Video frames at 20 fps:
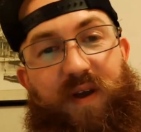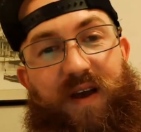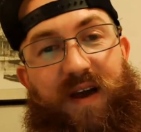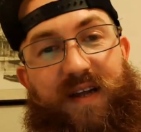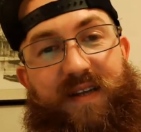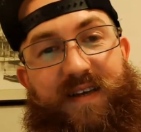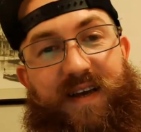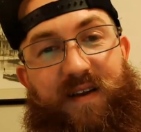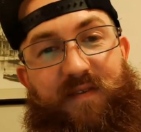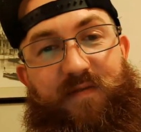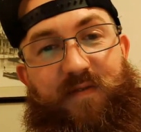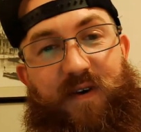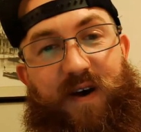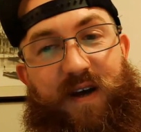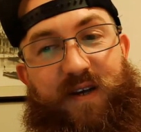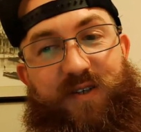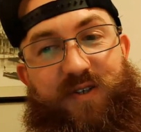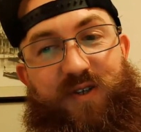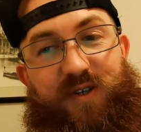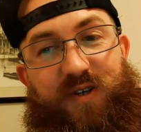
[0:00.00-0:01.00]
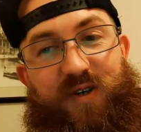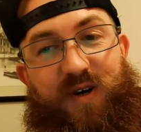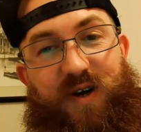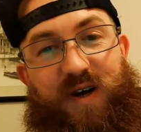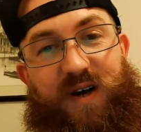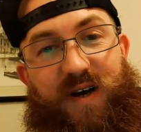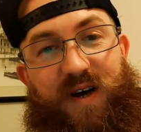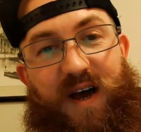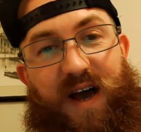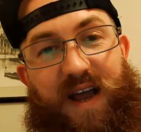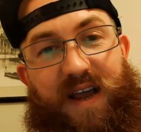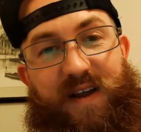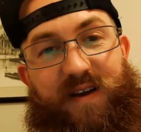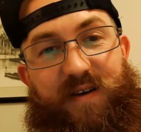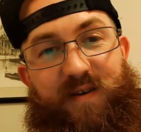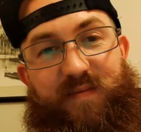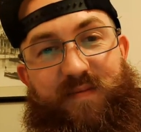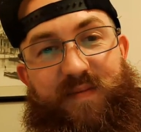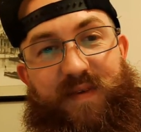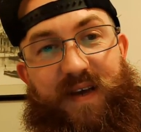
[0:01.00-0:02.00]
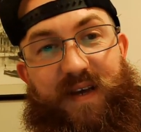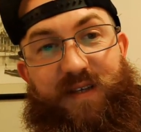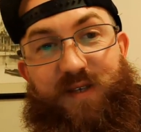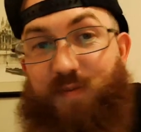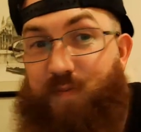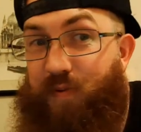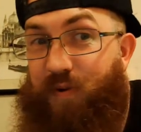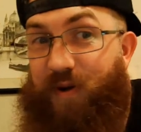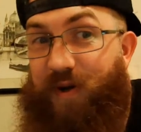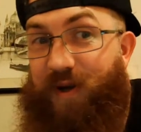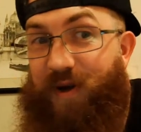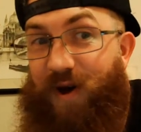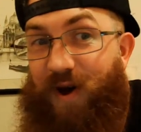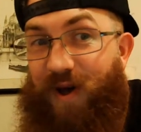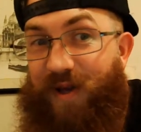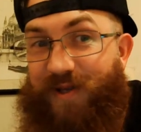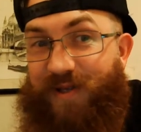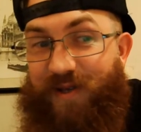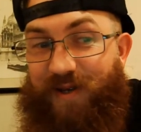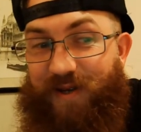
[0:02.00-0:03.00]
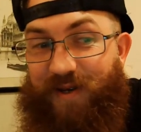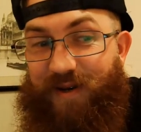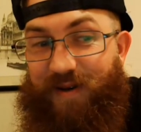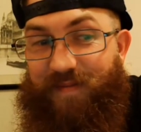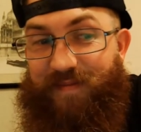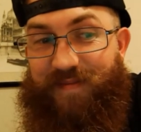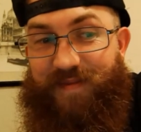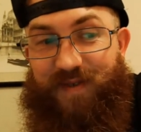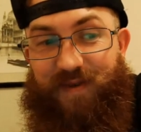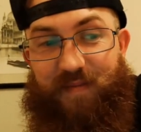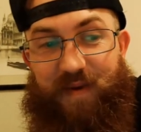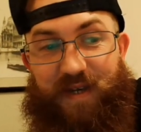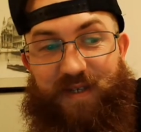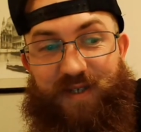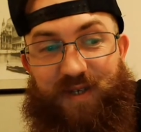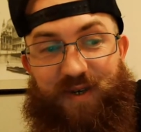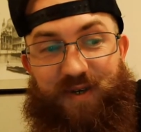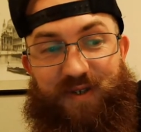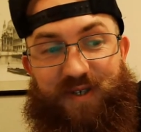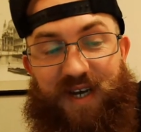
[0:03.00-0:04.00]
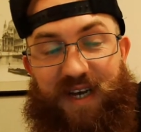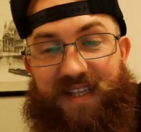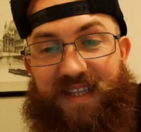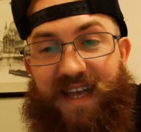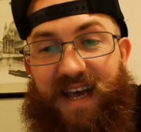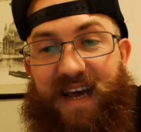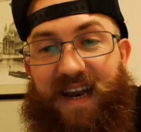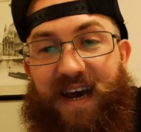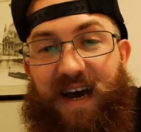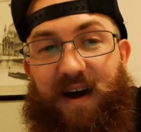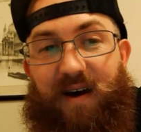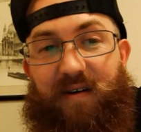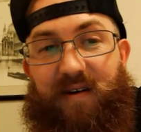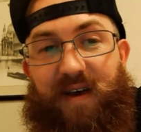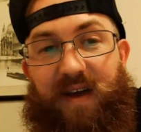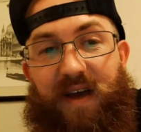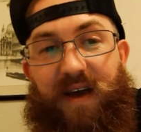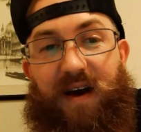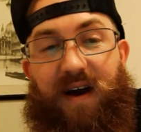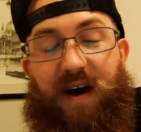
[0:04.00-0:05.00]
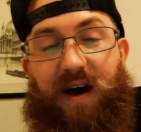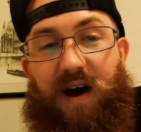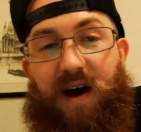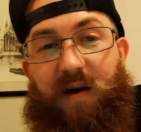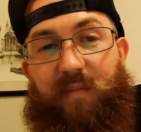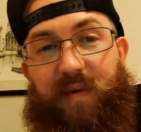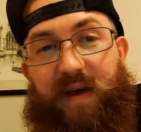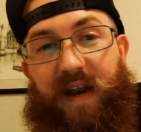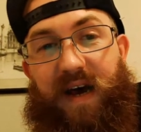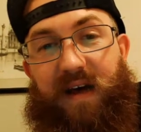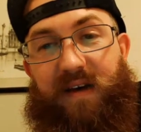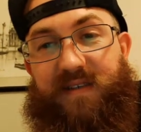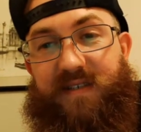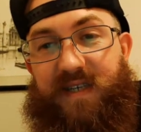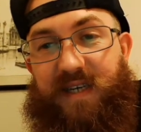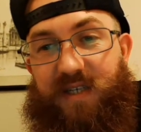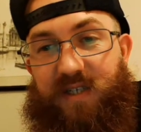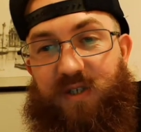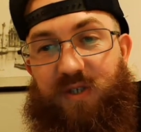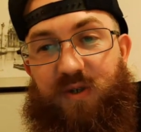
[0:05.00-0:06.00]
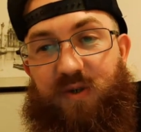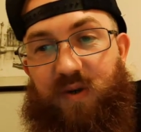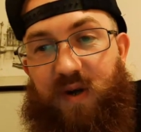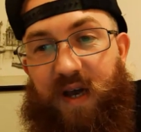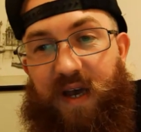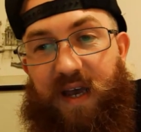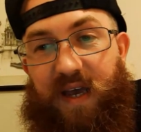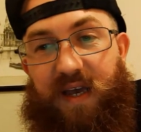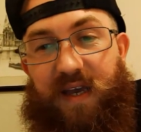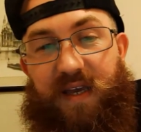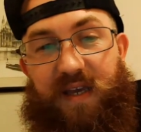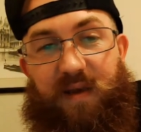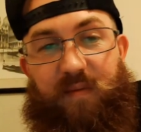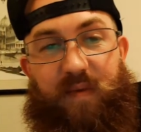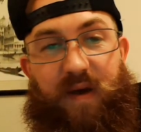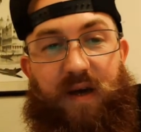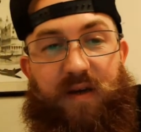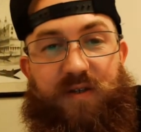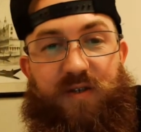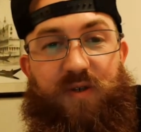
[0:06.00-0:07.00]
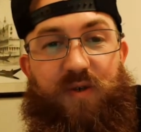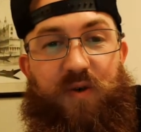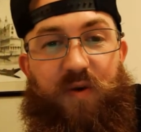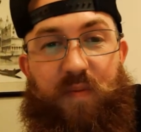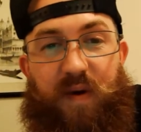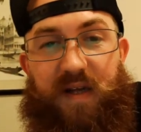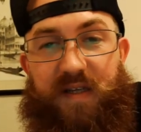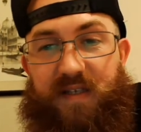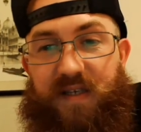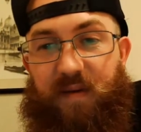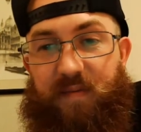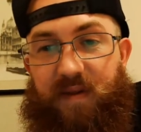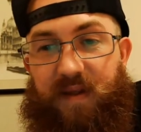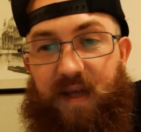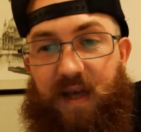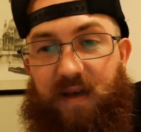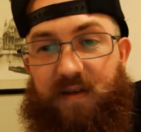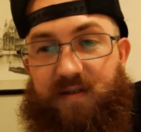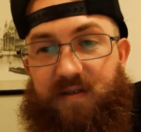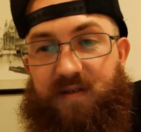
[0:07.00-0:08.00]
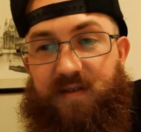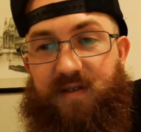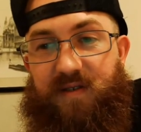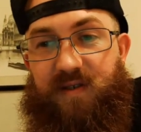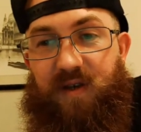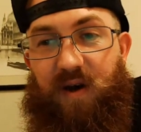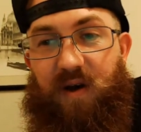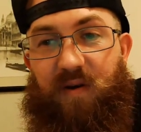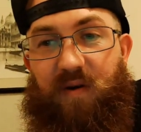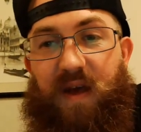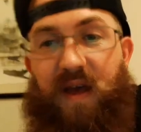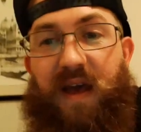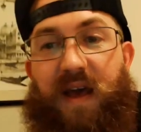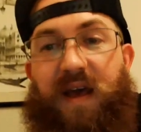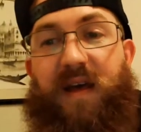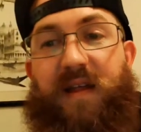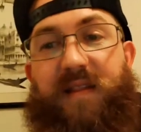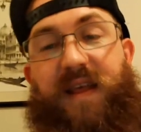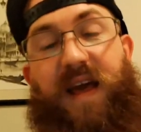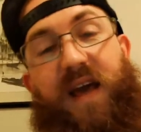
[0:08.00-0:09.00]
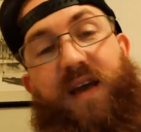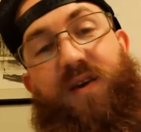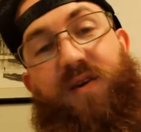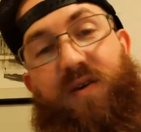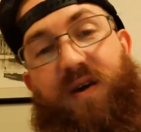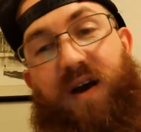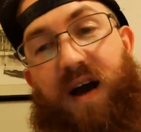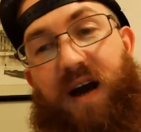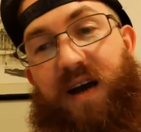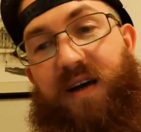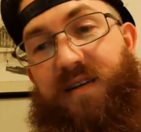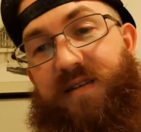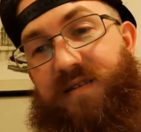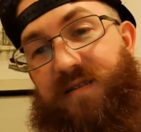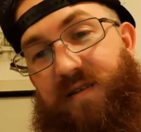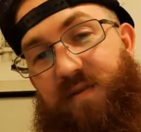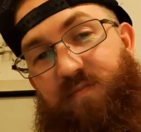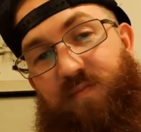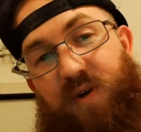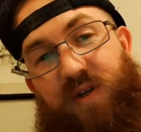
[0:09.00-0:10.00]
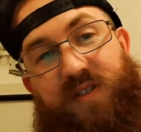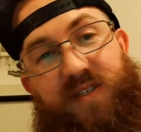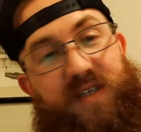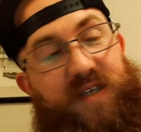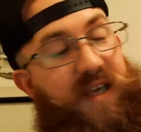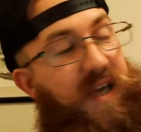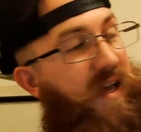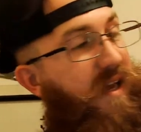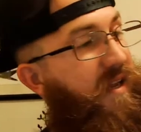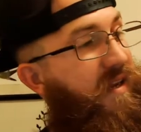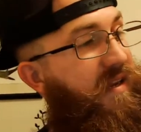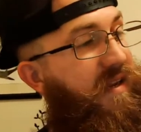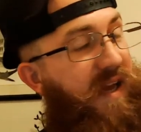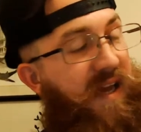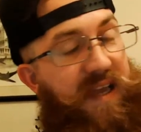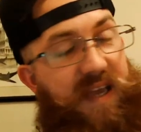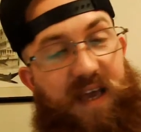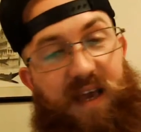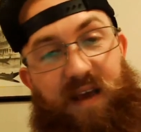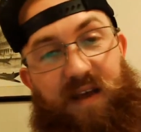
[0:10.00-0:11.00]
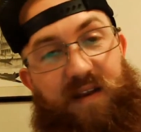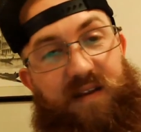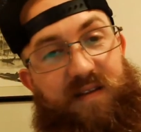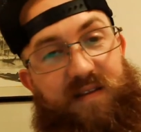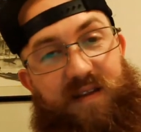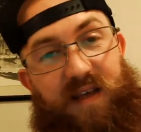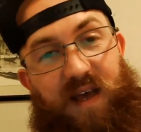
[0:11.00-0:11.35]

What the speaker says: identified your item. It's pretty awesome. So make sure you check that out. And I'll send you a email too about something else. So thank you guys. Once again, I can't